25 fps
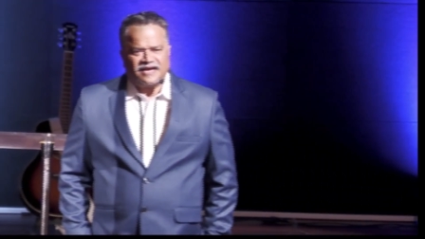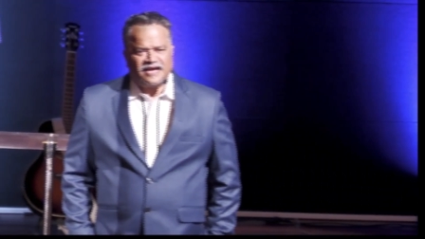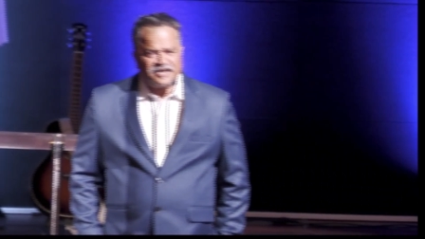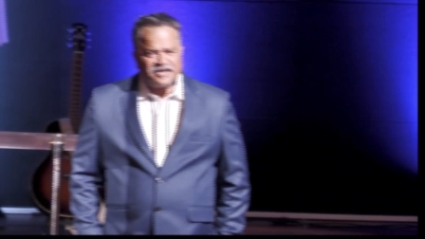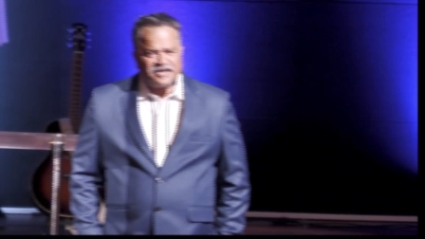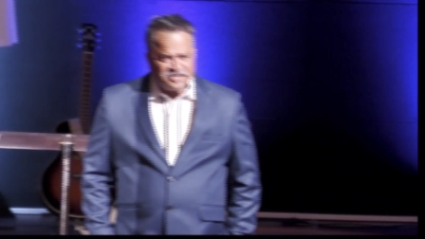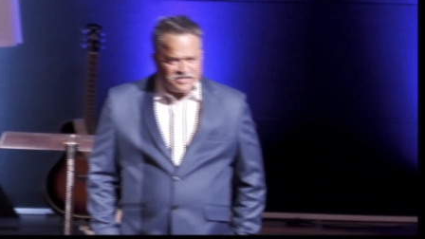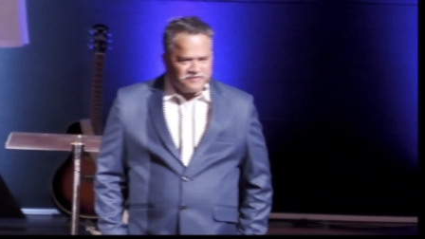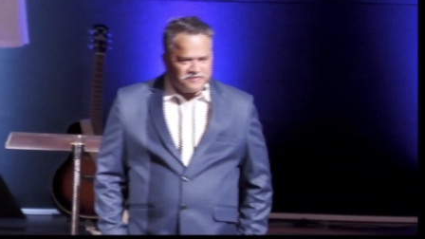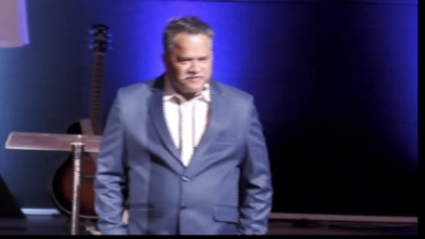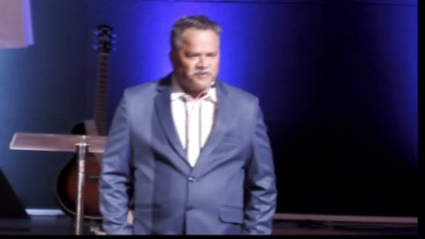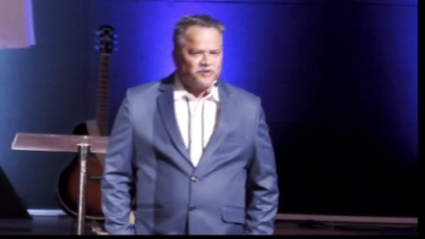
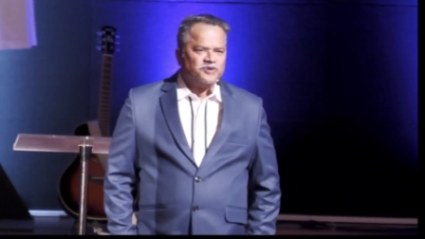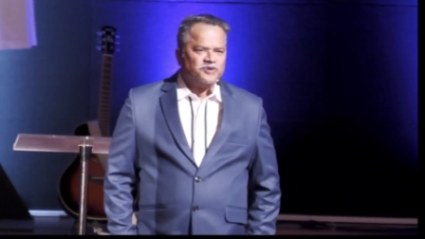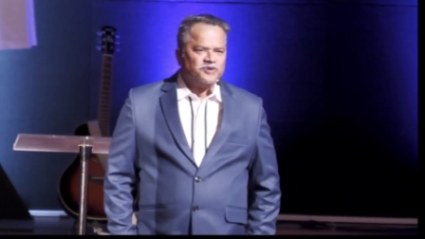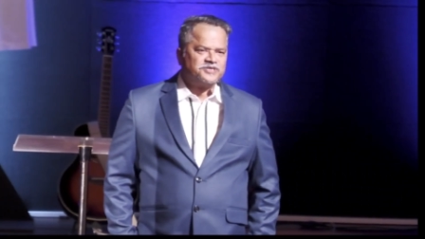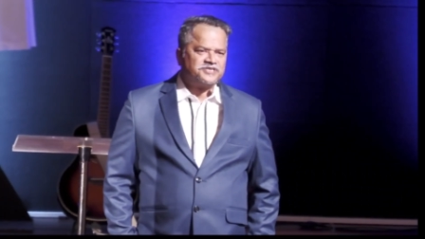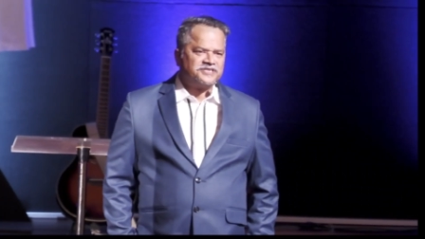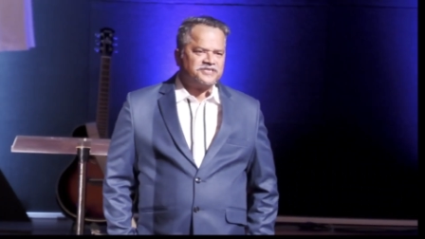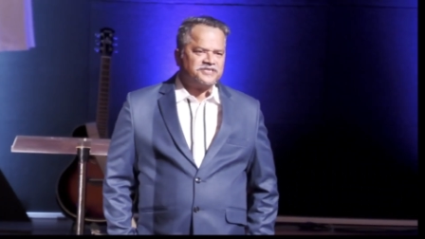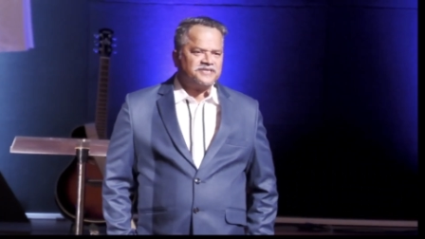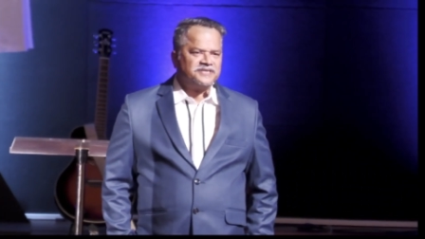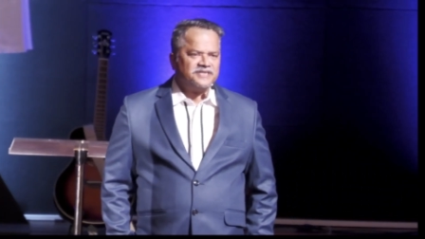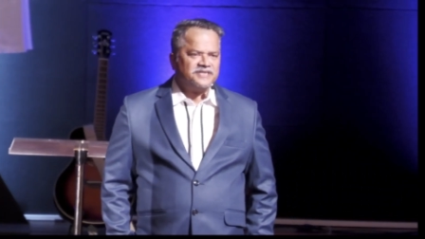and
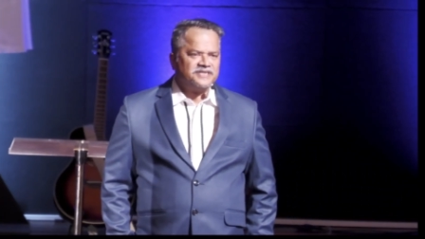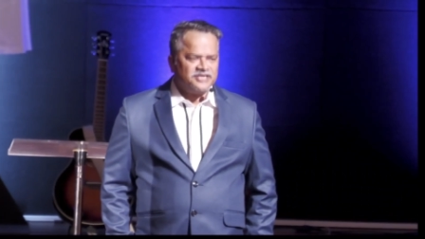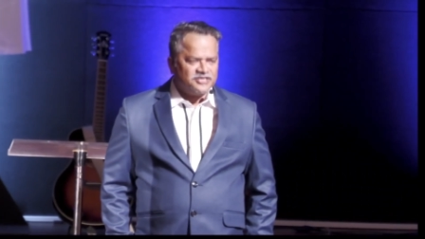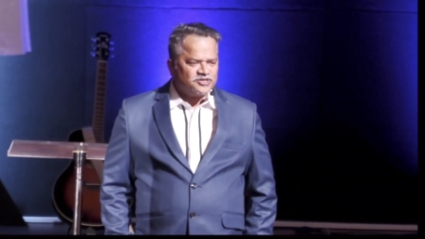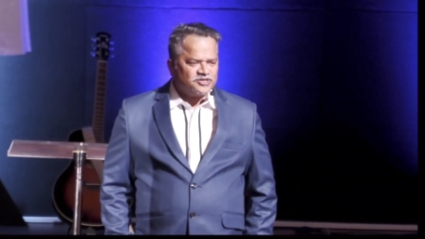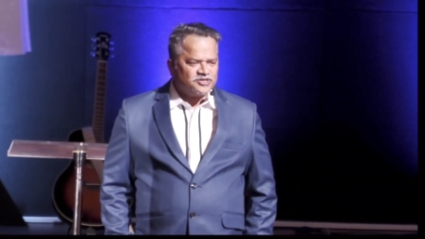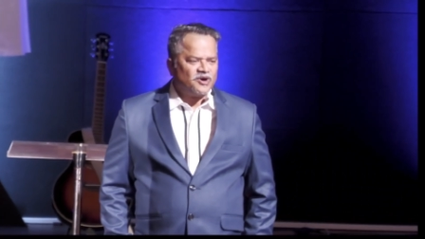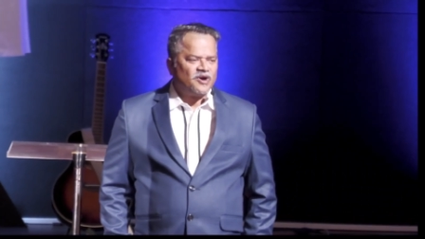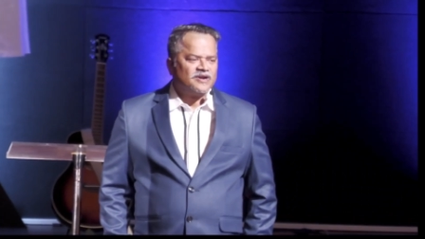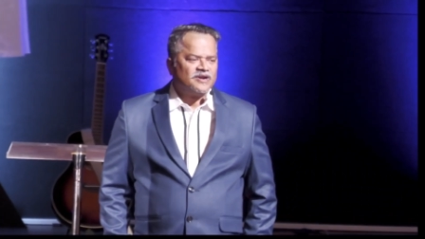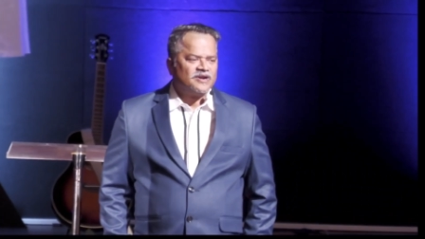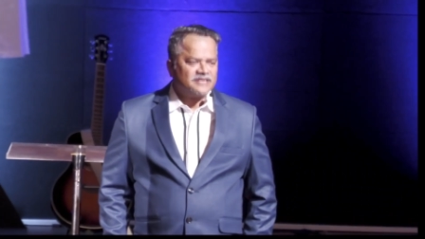devotion is
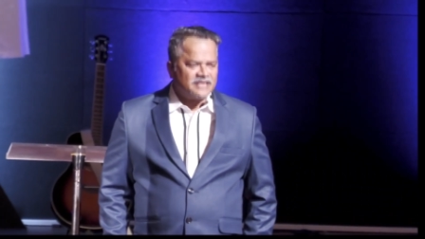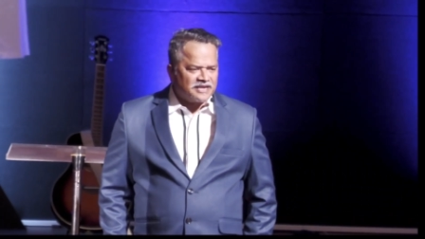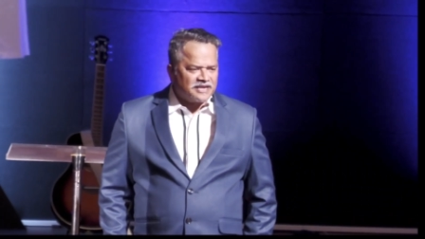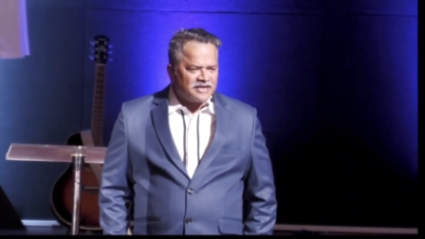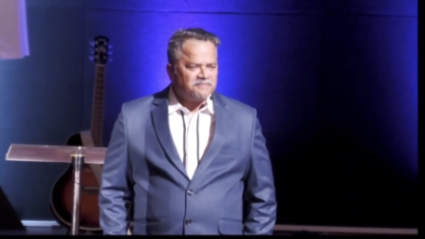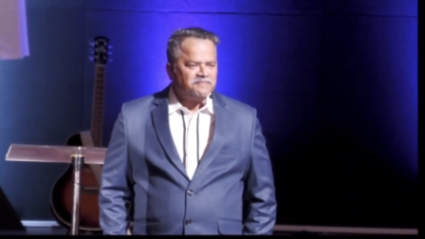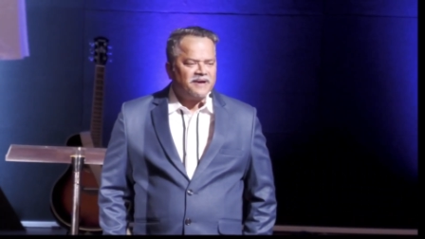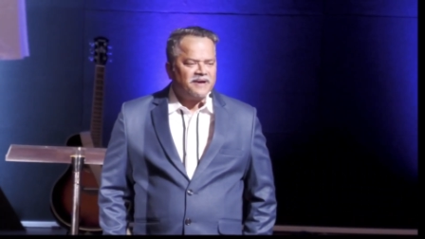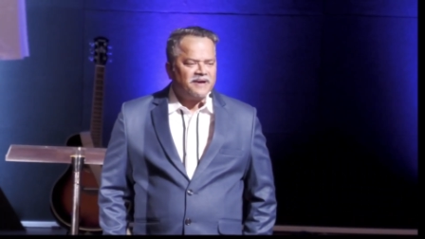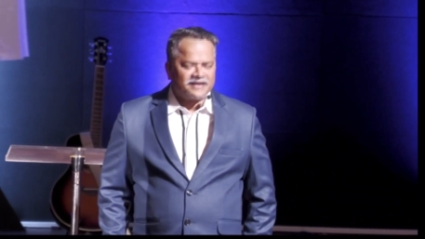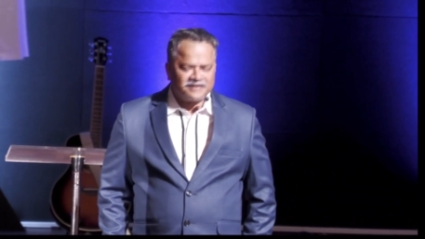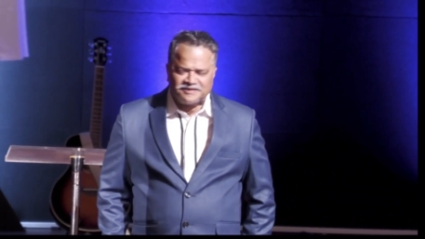all
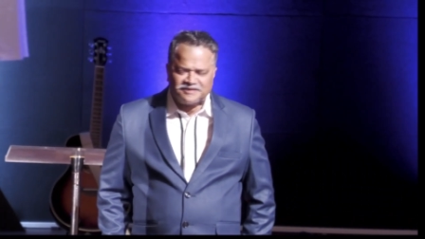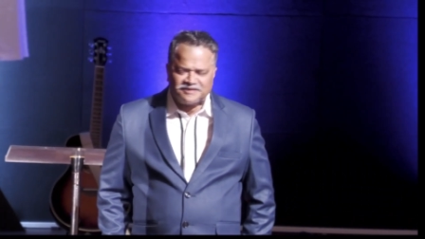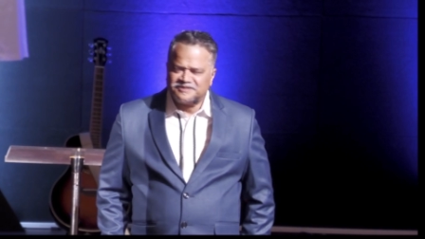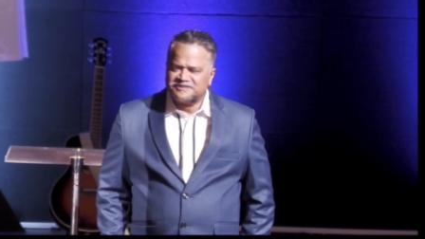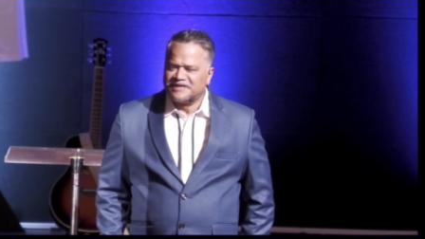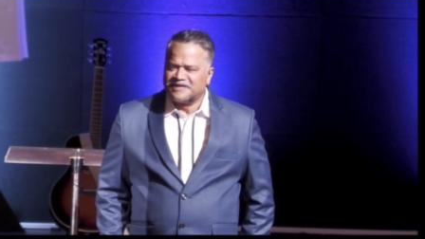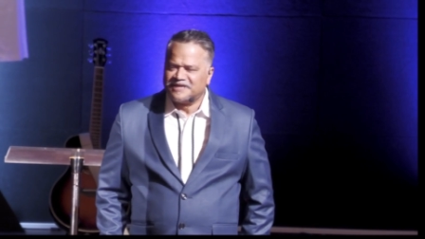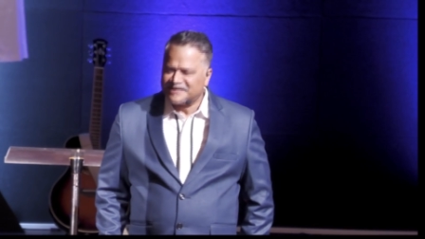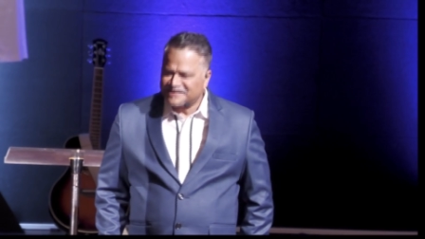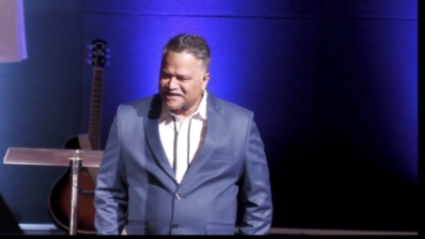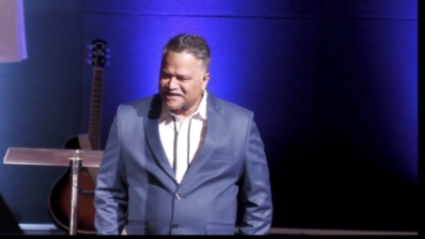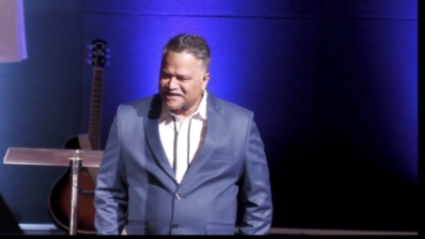that matters
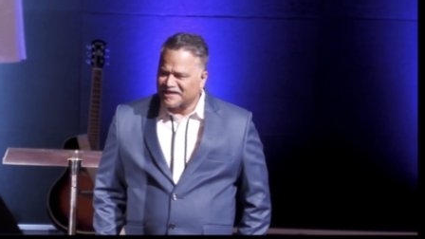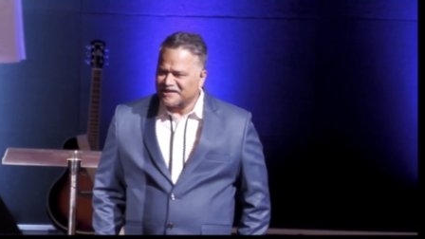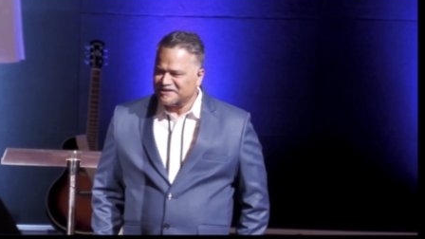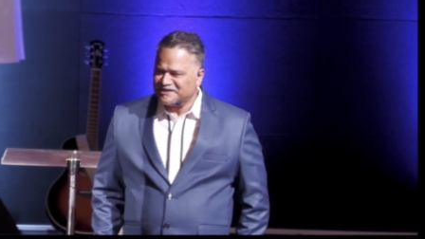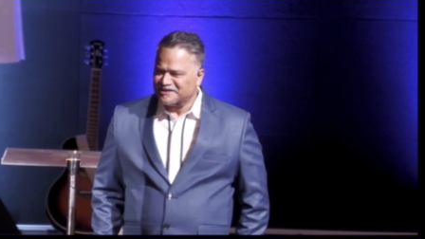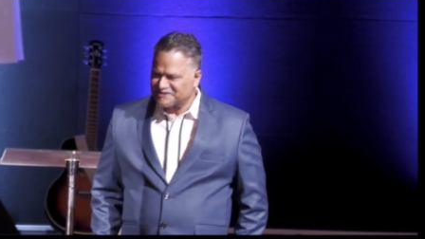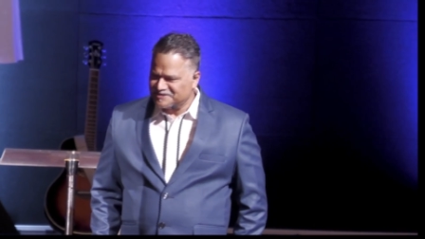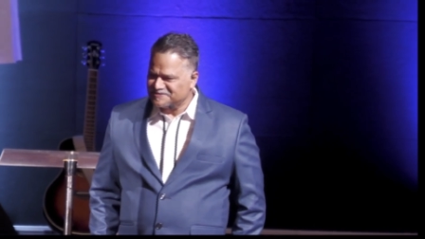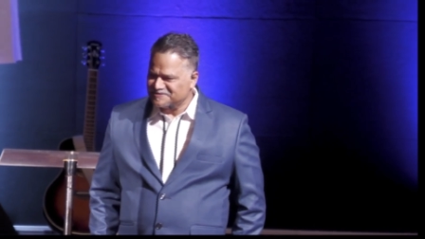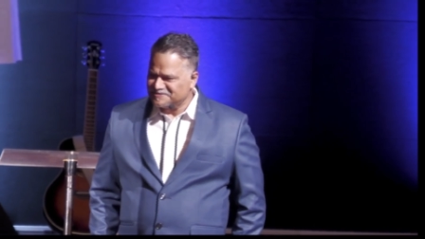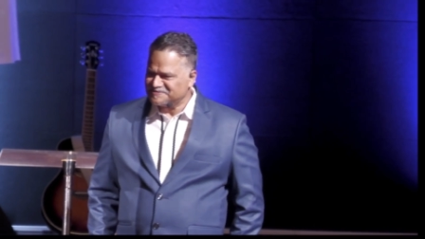at the end.